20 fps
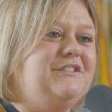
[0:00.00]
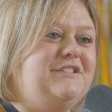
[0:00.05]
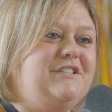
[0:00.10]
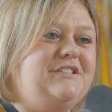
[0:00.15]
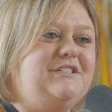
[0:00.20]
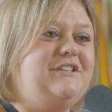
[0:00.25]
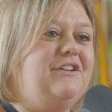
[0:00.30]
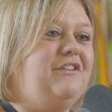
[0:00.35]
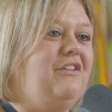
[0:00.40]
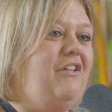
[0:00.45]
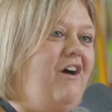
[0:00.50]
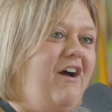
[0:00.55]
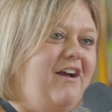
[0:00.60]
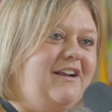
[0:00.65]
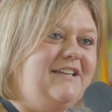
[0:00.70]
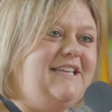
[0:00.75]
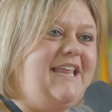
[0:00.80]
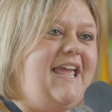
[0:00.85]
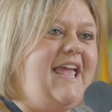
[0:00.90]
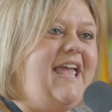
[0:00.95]
just a
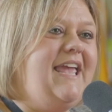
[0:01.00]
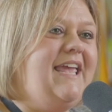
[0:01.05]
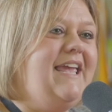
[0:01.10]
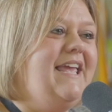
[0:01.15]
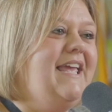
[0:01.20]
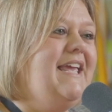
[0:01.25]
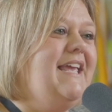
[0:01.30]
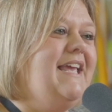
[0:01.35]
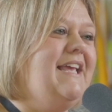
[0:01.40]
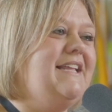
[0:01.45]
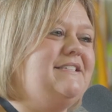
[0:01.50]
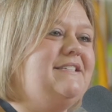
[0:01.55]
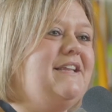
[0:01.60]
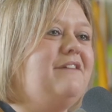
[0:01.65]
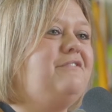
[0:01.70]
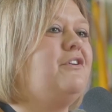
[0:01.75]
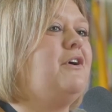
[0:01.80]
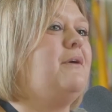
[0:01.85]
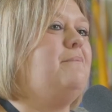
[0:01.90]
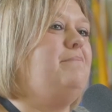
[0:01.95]
long day, it's
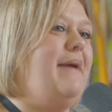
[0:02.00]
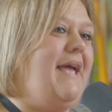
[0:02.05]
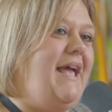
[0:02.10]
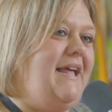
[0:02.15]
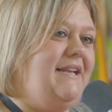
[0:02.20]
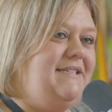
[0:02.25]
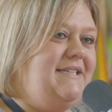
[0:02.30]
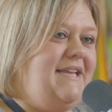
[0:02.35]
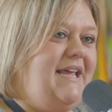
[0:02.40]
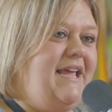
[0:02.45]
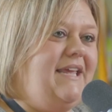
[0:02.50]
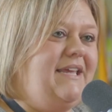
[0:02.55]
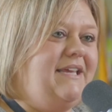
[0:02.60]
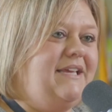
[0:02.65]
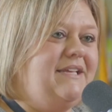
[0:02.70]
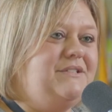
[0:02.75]
never a bad day.